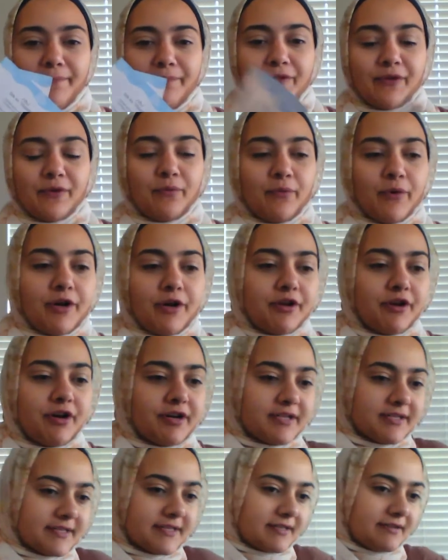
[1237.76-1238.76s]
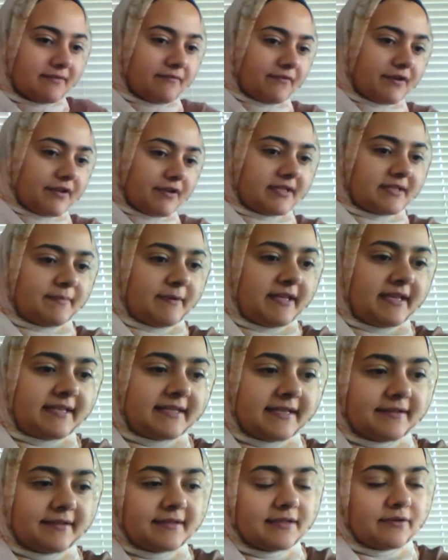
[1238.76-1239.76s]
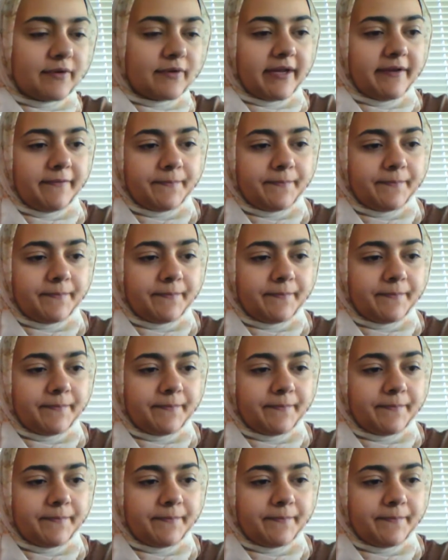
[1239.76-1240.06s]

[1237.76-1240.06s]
word cards for the spelling sounds, okay?